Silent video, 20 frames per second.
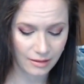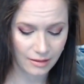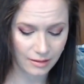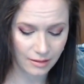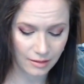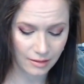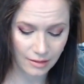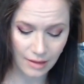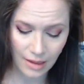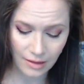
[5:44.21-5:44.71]

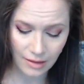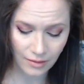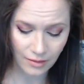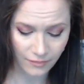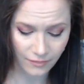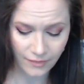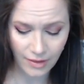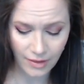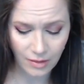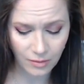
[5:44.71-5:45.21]
Again you
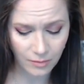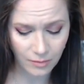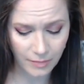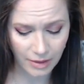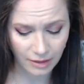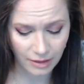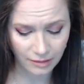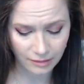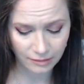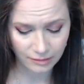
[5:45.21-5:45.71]
found
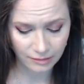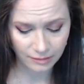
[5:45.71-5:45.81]
me.